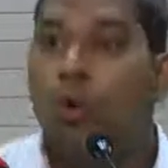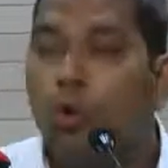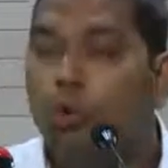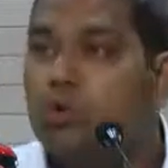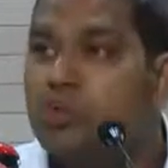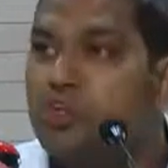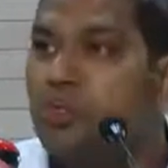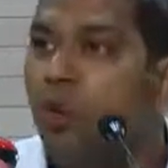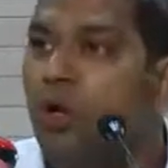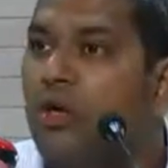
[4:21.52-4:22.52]
who
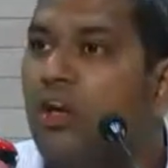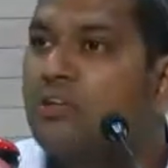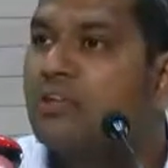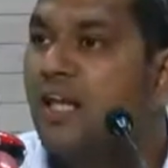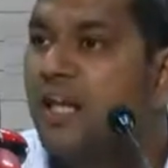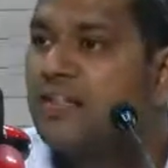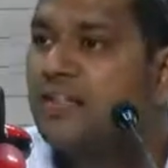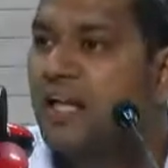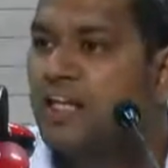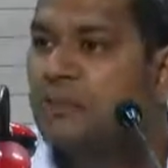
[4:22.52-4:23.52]
shoulders
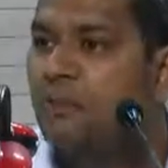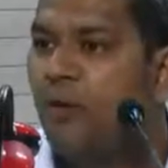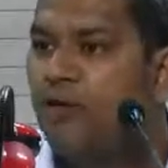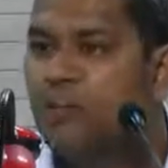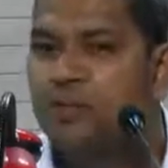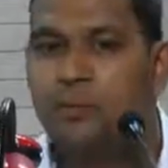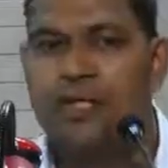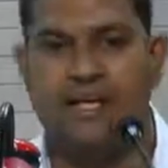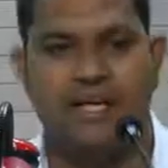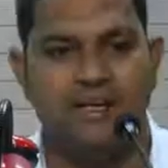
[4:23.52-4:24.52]
its
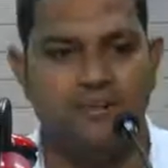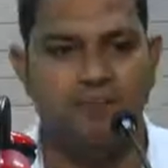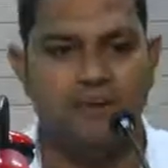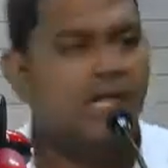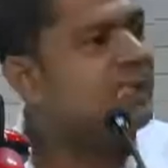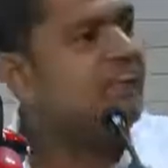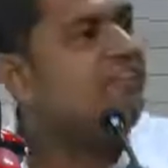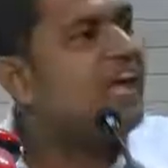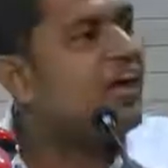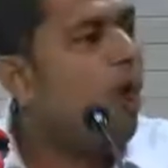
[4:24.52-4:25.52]
responsibility? See,
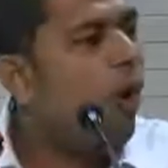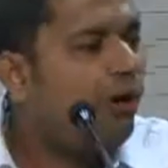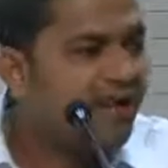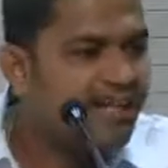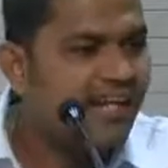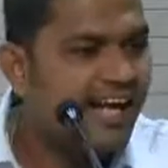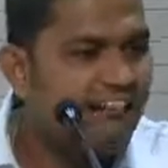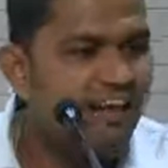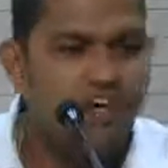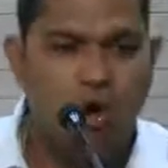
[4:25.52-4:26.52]
we are all
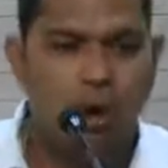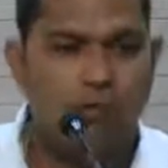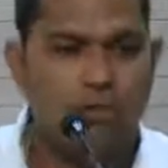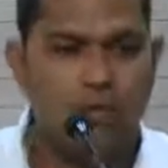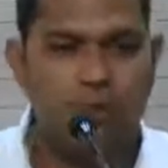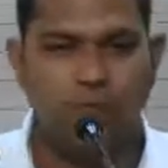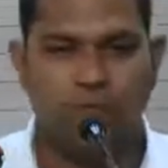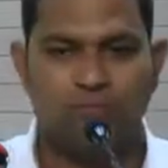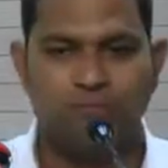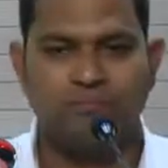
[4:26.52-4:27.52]
driving on the
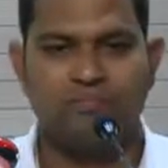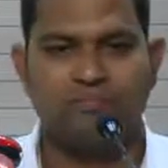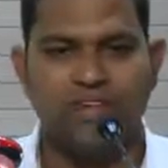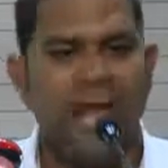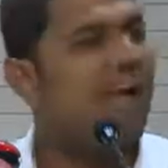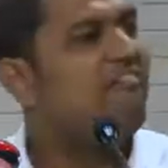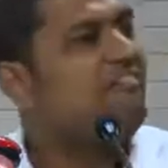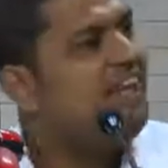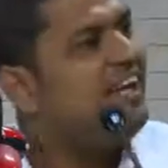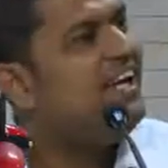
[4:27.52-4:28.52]
road,
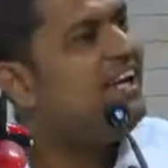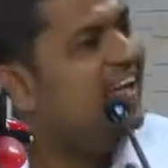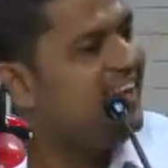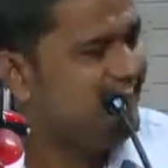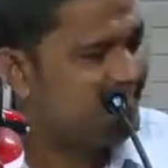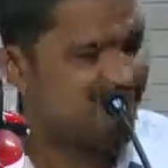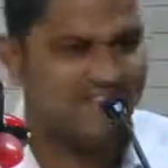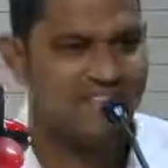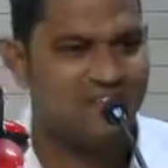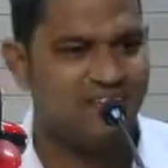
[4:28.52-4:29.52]
and we
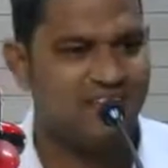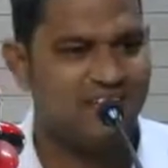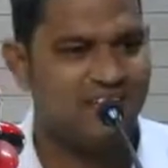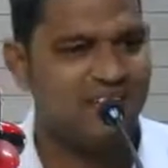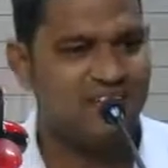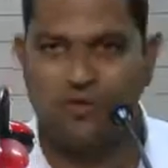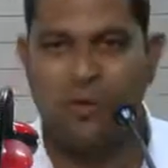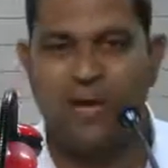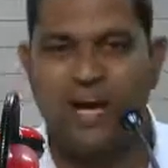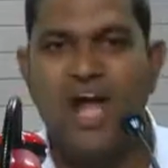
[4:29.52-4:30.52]
Indians,
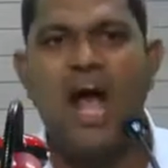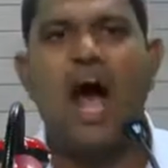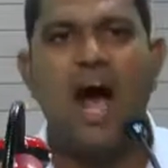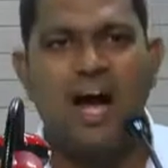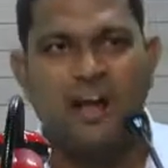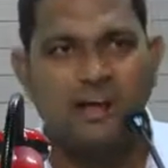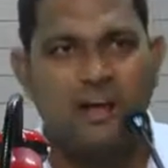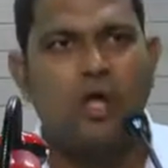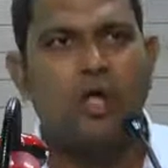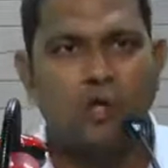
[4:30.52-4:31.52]
okay, are
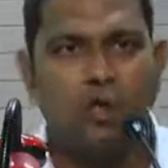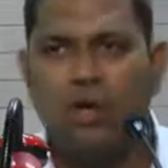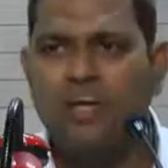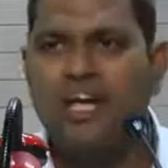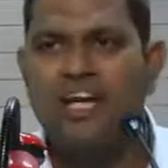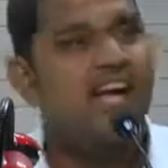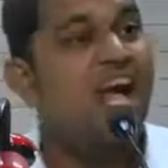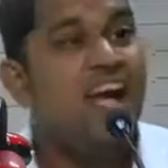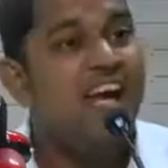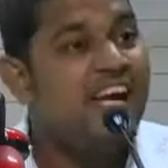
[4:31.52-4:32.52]
totally
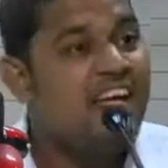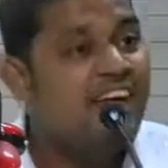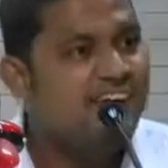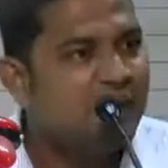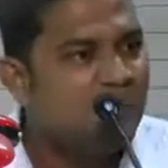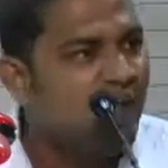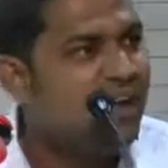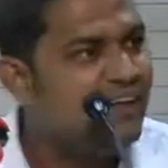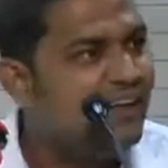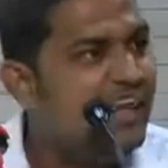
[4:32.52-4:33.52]

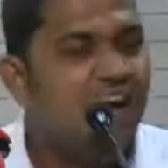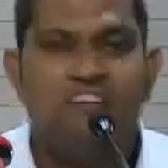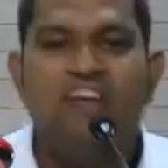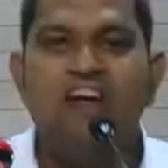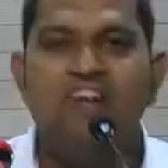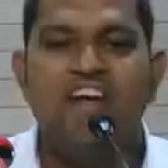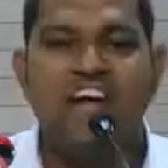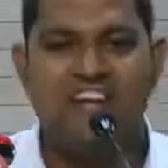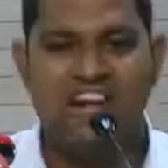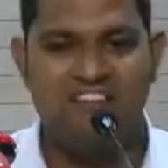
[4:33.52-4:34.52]
indisciplined when we
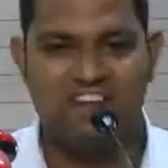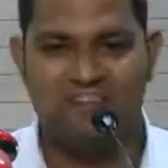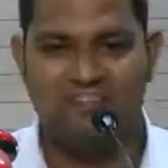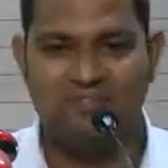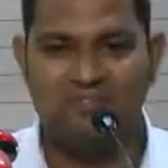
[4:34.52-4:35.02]
are driving.